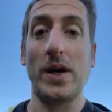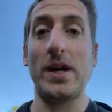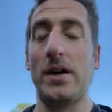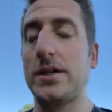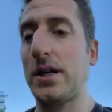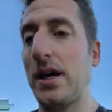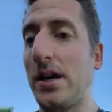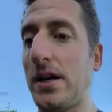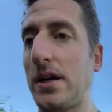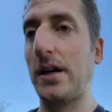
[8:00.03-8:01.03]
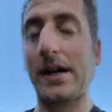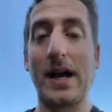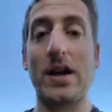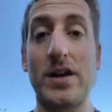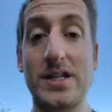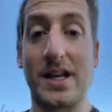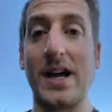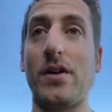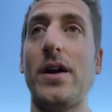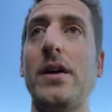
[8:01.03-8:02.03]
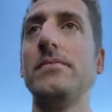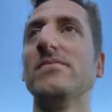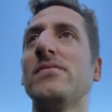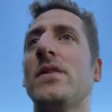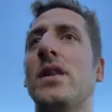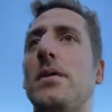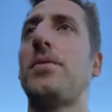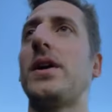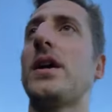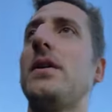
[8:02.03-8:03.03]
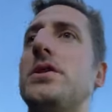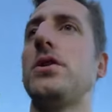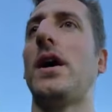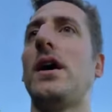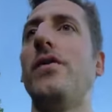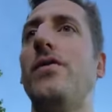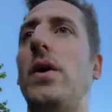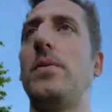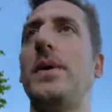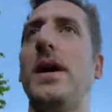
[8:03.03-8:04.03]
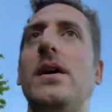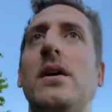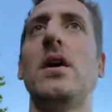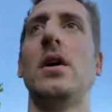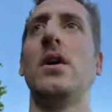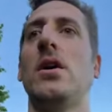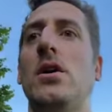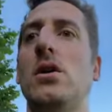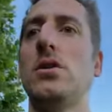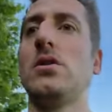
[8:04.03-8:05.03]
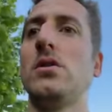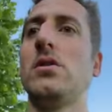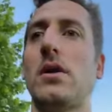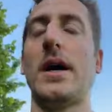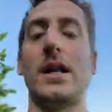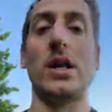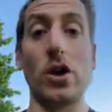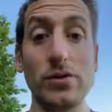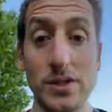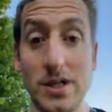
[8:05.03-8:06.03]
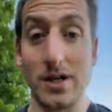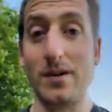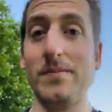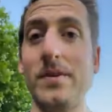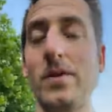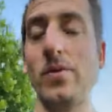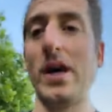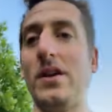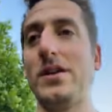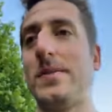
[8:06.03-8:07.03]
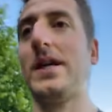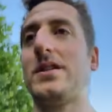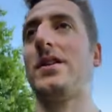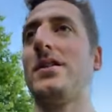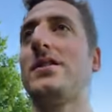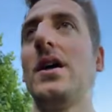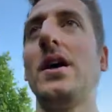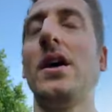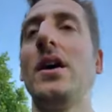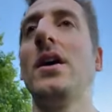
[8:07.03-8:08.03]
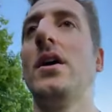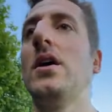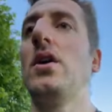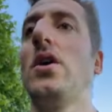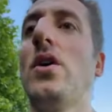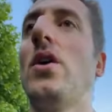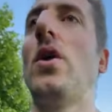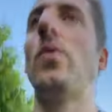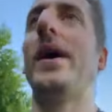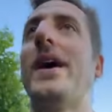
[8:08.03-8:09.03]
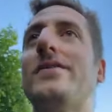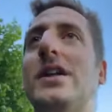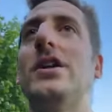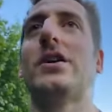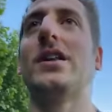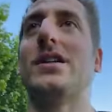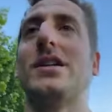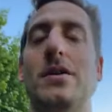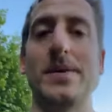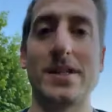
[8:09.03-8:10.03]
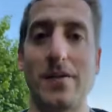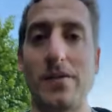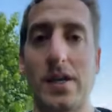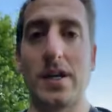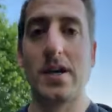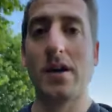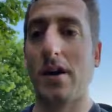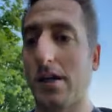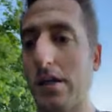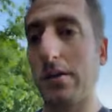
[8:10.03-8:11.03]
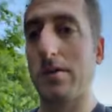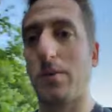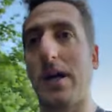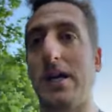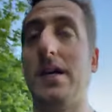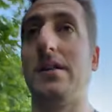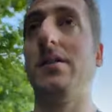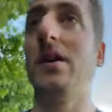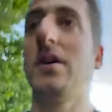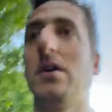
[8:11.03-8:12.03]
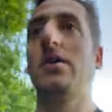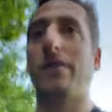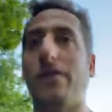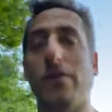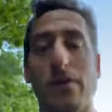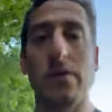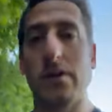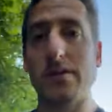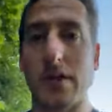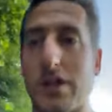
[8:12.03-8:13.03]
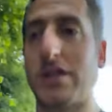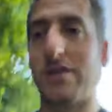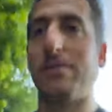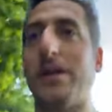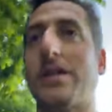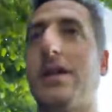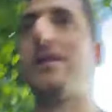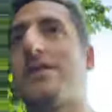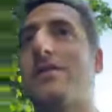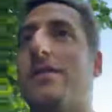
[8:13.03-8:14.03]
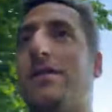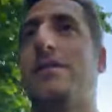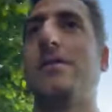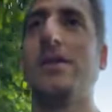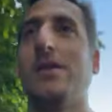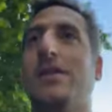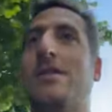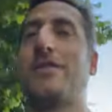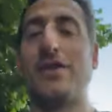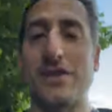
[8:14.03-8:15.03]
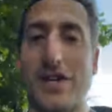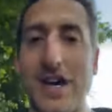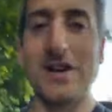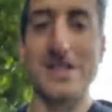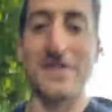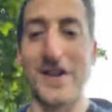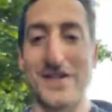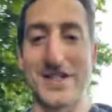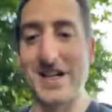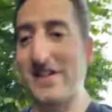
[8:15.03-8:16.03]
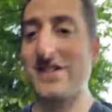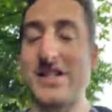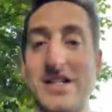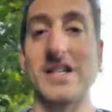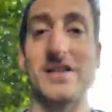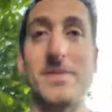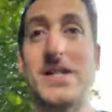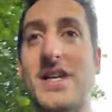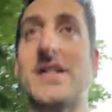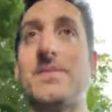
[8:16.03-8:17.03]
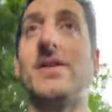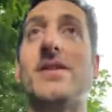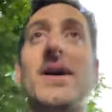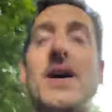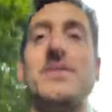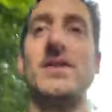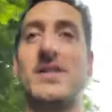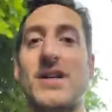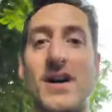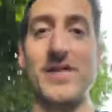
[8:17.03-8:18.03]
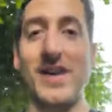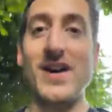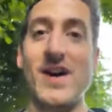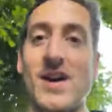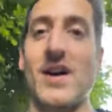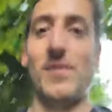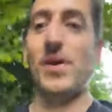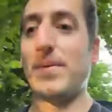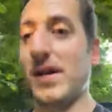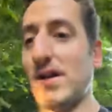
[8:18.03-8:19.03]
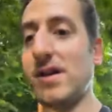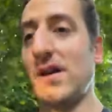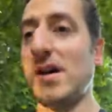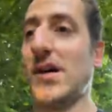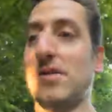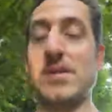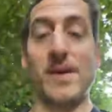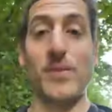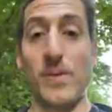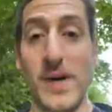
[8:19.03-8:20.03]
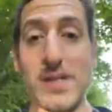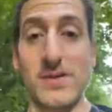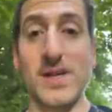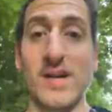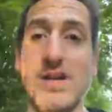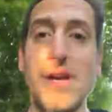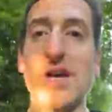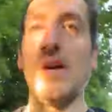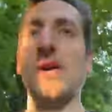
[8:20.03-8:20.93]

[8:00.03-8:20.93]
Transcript: to weight loss, a calorie is a calorie. When it comes to your health, well-being and long-term weight loss maintenance, we have to look at this a little bit differently. I could lose weight eating 4 digestive biscuits, you know, 400 calories, 500 calories of digestive biscuits, but I'm going to be absolutely starving. I'm probably going to lose a bit more muscle than I